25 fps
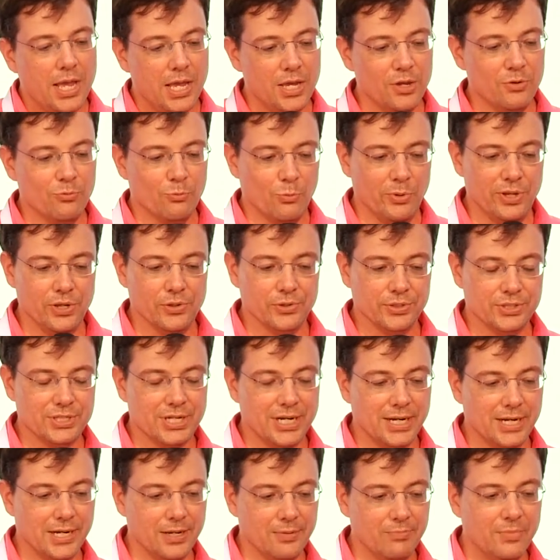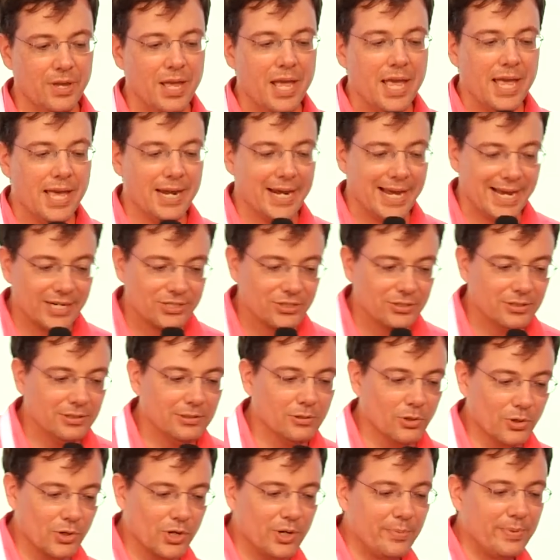in real time and actually
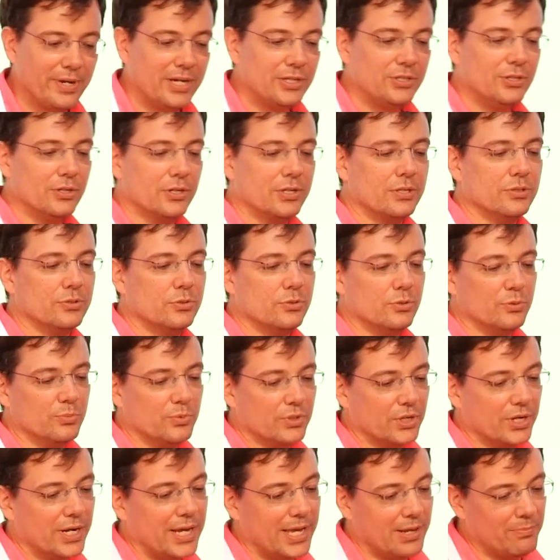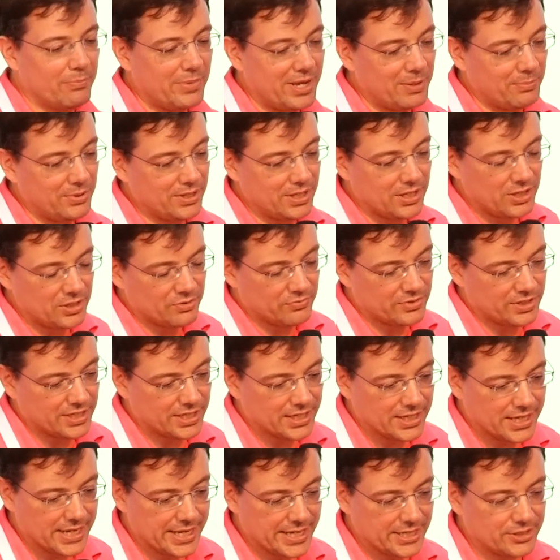learn about your consumer and maybe even
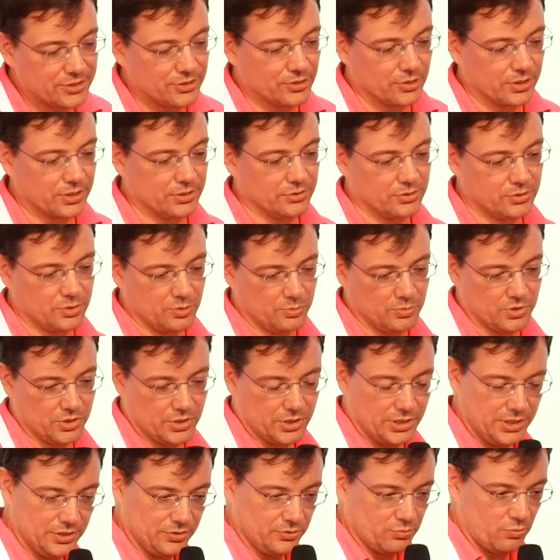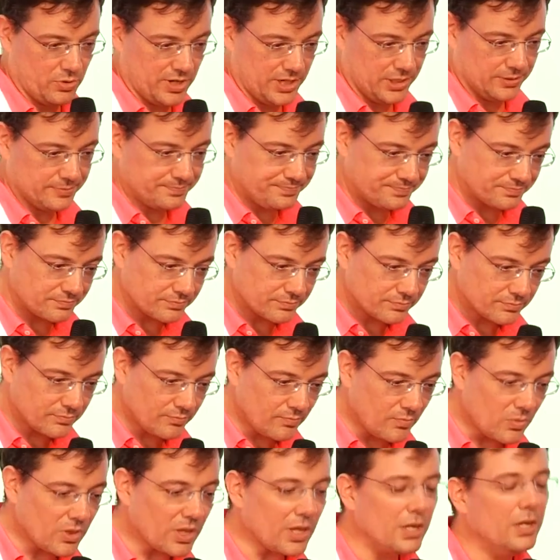engage your consumer as well.
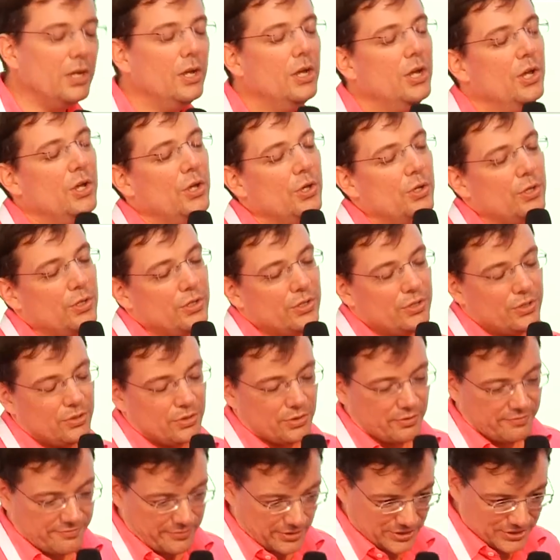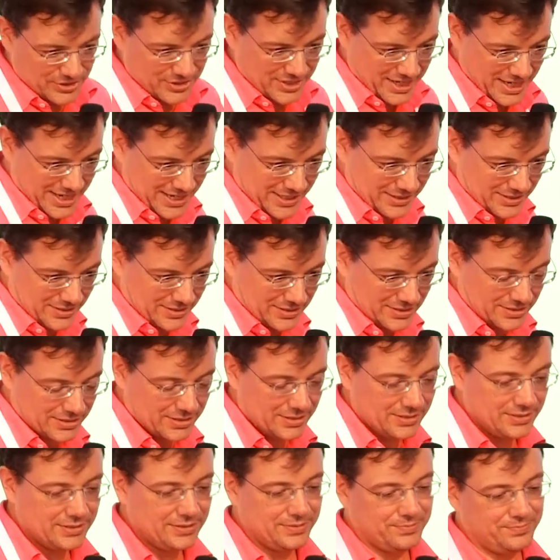The first case
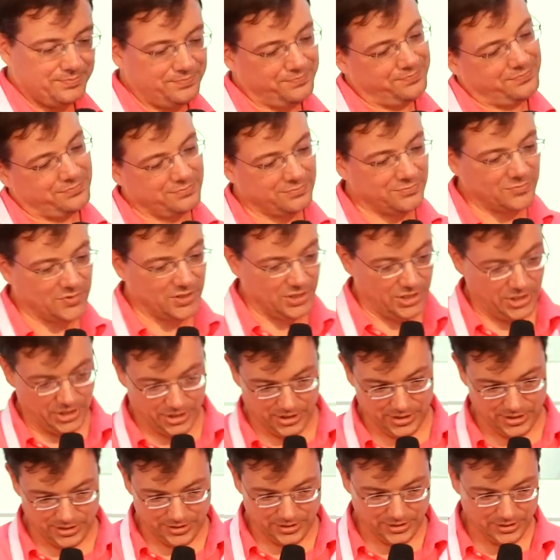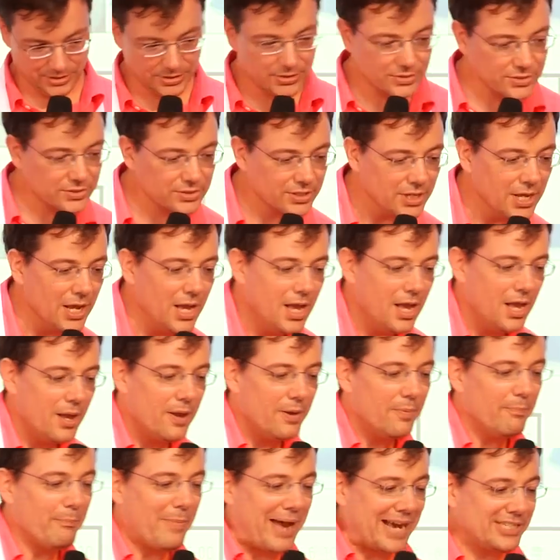is
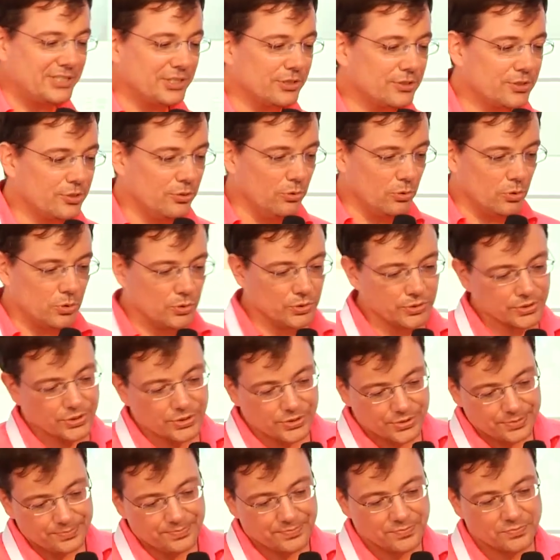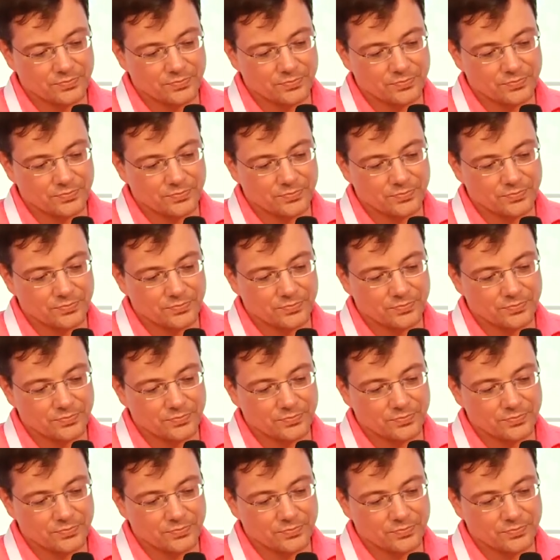magic tools.